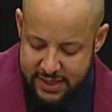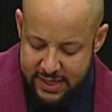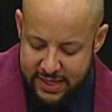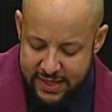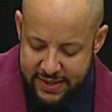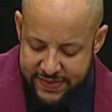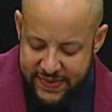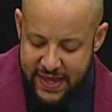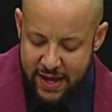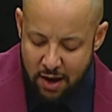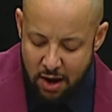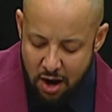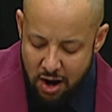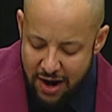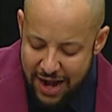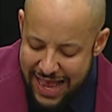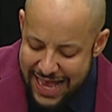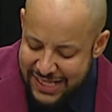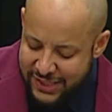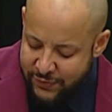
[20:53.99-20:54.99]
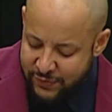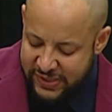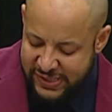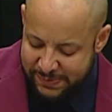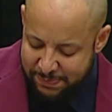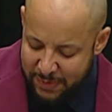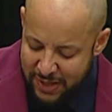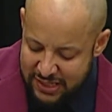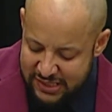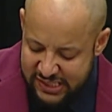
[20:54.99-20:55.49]
They are as
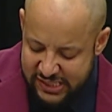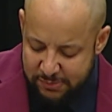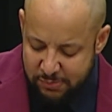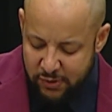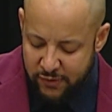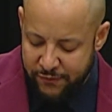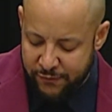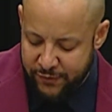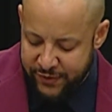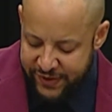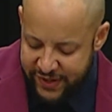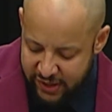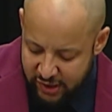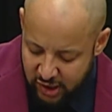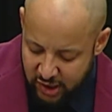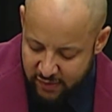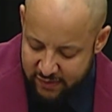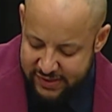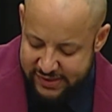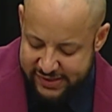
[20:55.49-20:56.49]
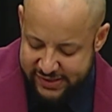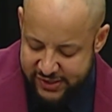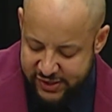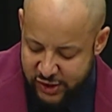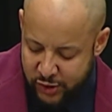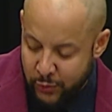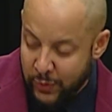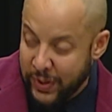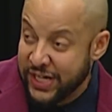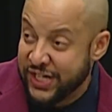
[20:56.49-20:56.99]
responsible for their current
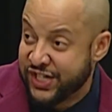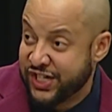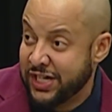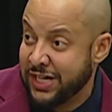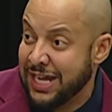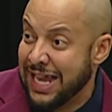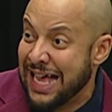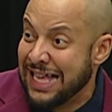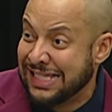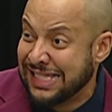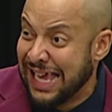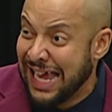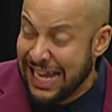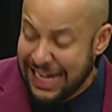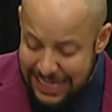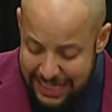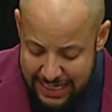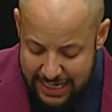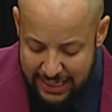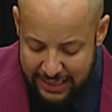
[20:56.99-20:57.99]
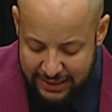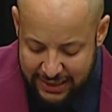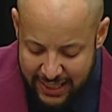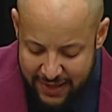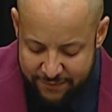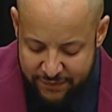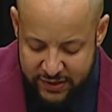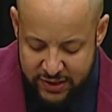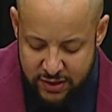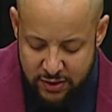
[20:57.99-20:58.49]
situation as any
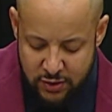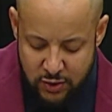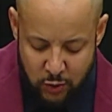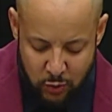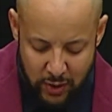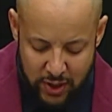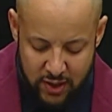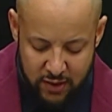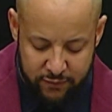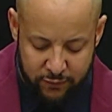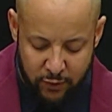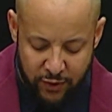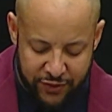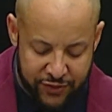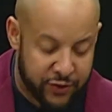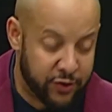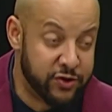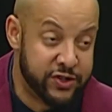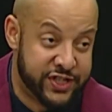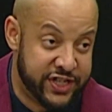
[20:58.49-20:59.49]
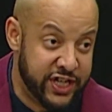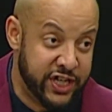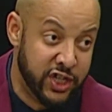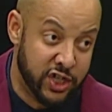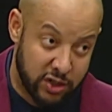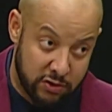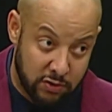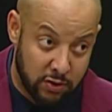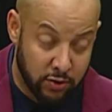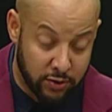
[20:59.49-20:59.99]
11, 12, or
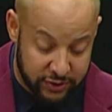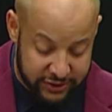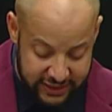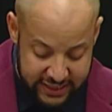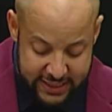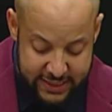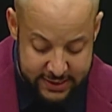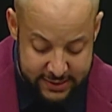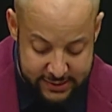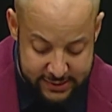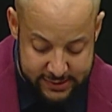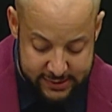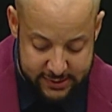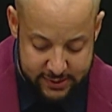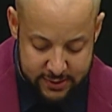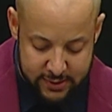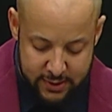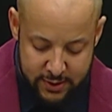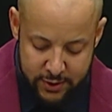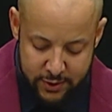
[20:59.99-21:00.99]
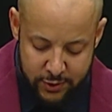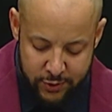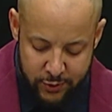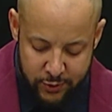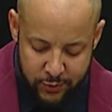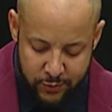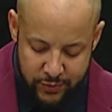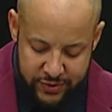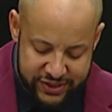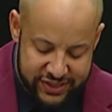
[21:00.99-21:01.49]
13-year-old is,
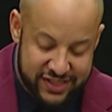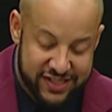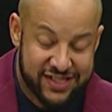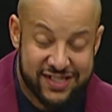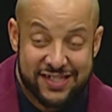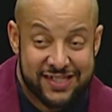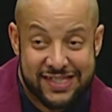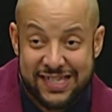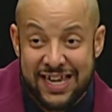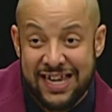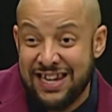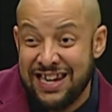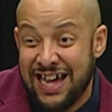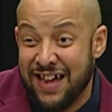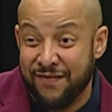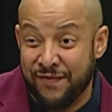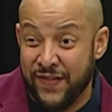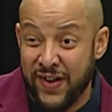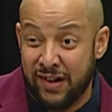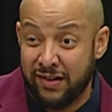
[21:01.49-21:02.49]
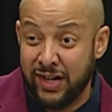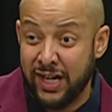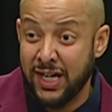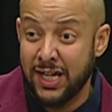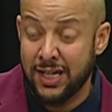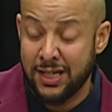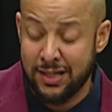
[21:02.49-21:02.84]
which is to say, not very.